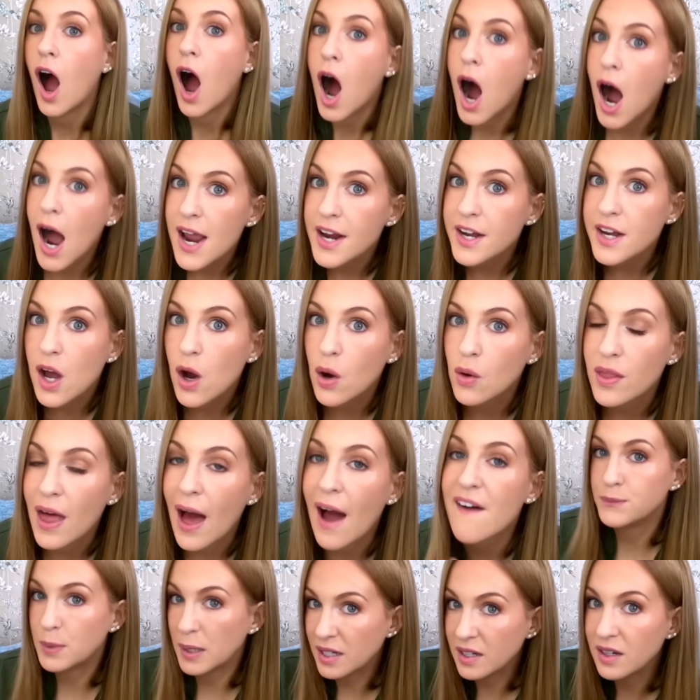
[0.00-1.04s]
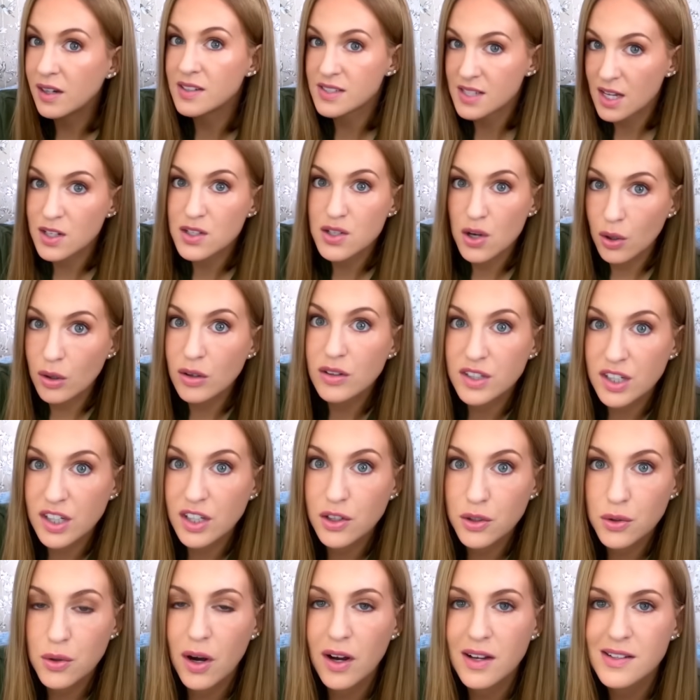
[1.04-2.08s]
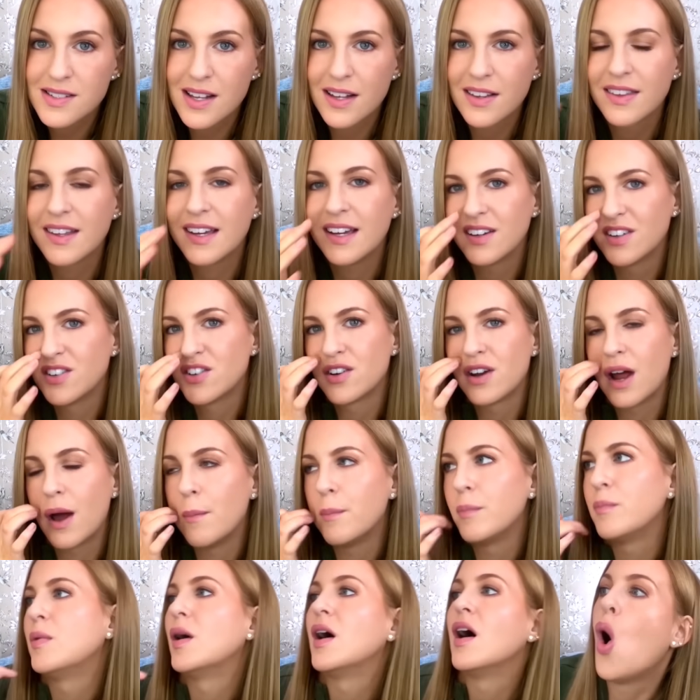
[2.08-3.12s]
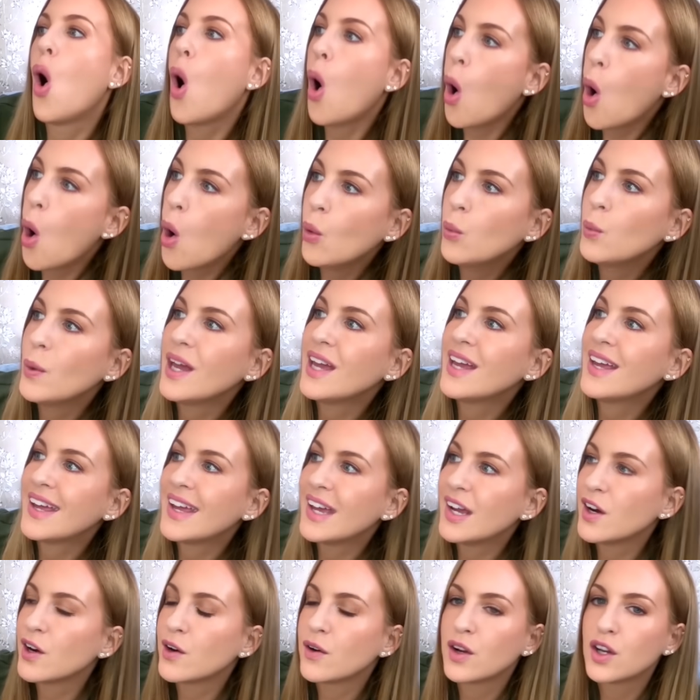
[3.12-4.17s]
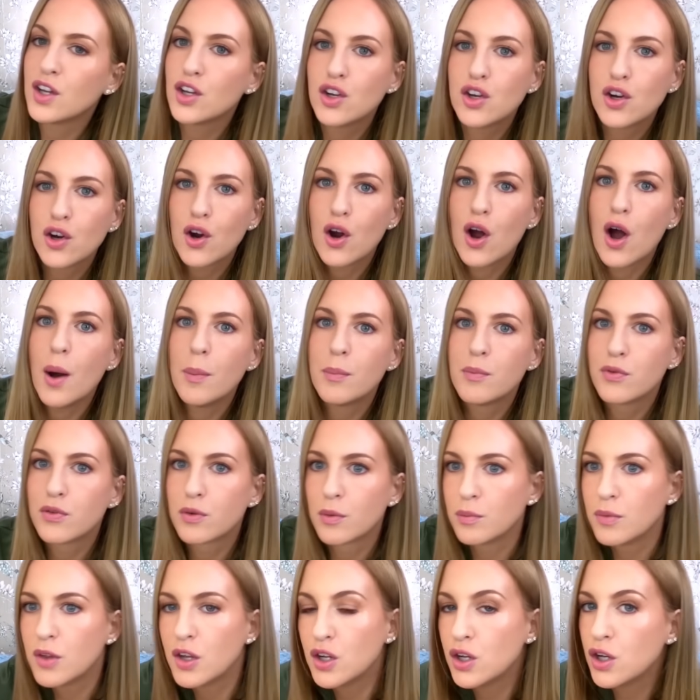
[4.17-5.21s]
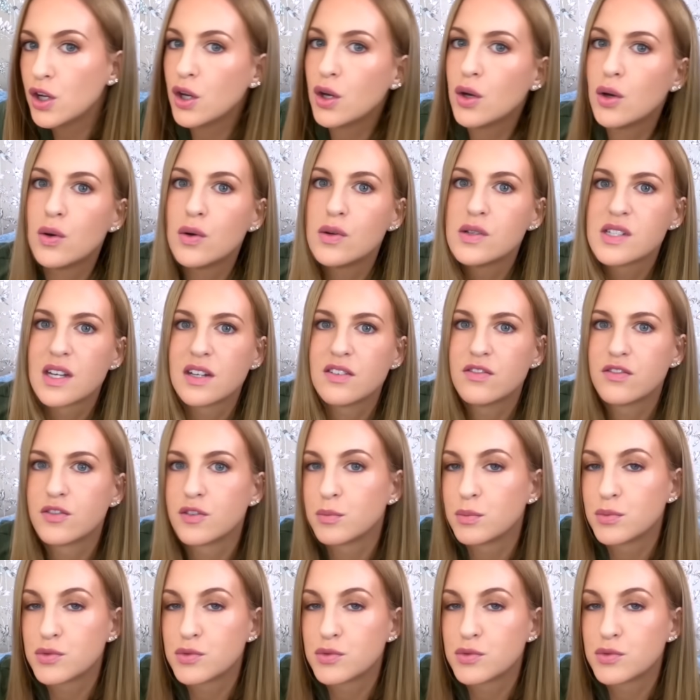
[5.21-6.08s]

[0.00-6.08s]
I know that because I talk to you guys on the internet, but all we hear in Europe from the news and from